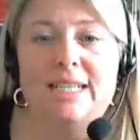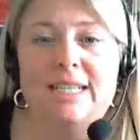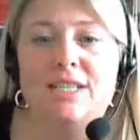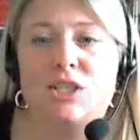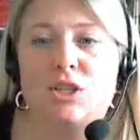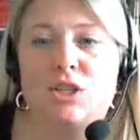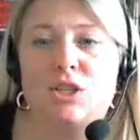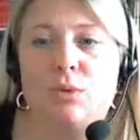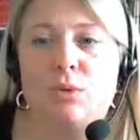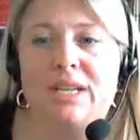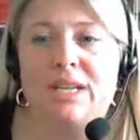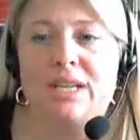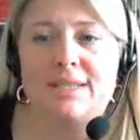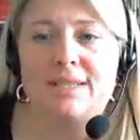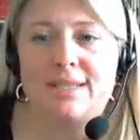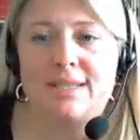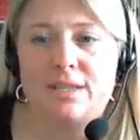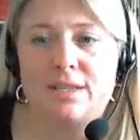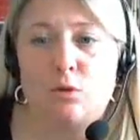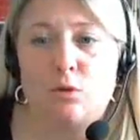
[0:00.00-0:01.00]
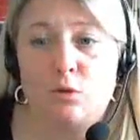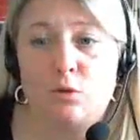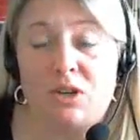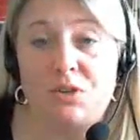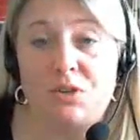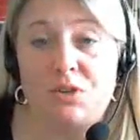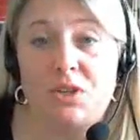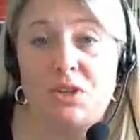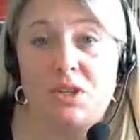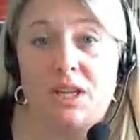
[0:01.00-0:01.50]
So it is still
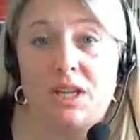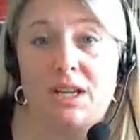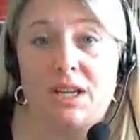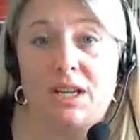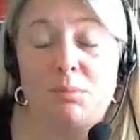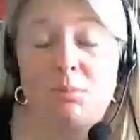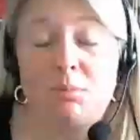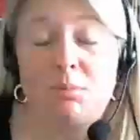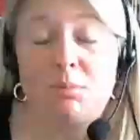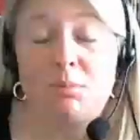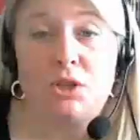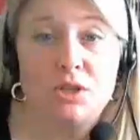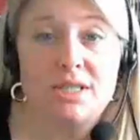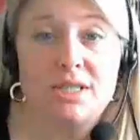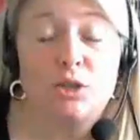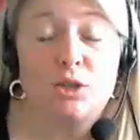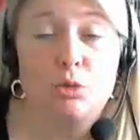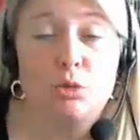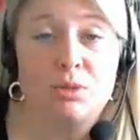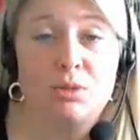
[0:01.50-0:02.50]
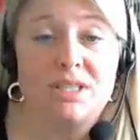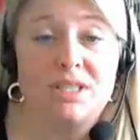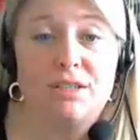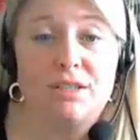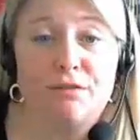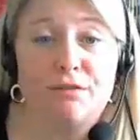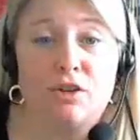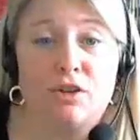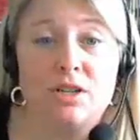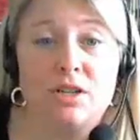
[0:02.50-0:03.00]
Falcon Online, but it looks a little bit
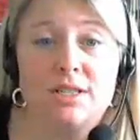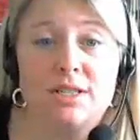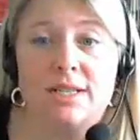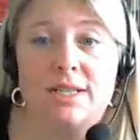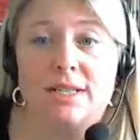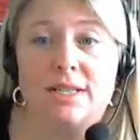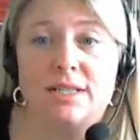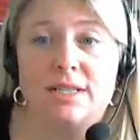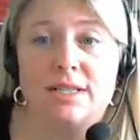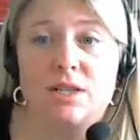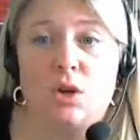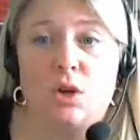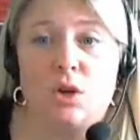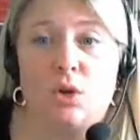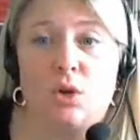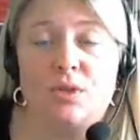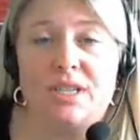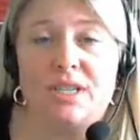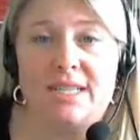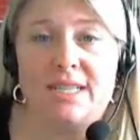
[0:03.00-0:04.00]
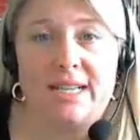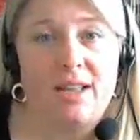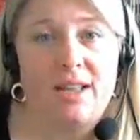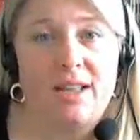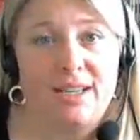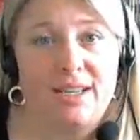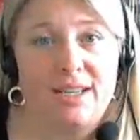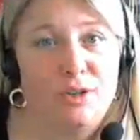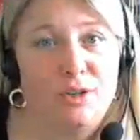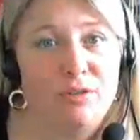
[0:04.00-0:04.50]
different. It is called the
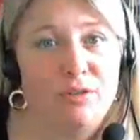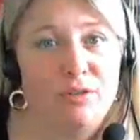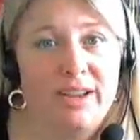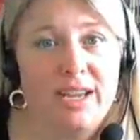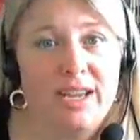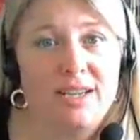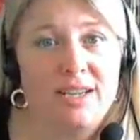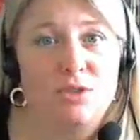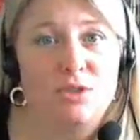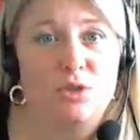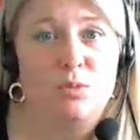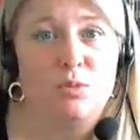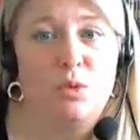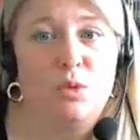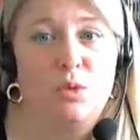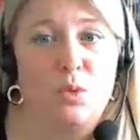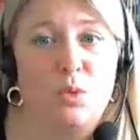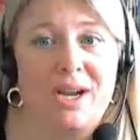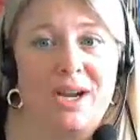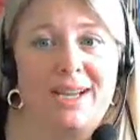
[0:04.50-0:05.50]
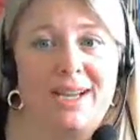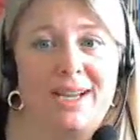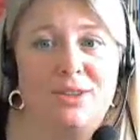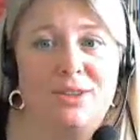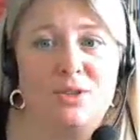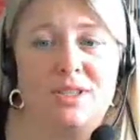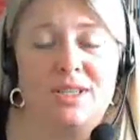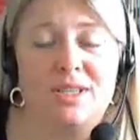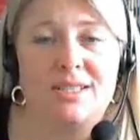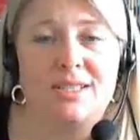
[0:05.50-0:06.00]
Daylight interface. There's more white,
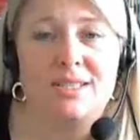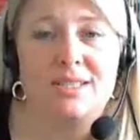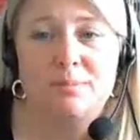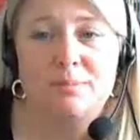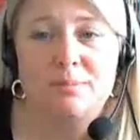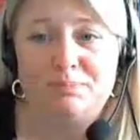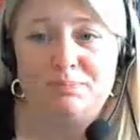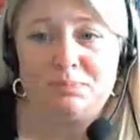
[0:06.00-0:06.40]
there's less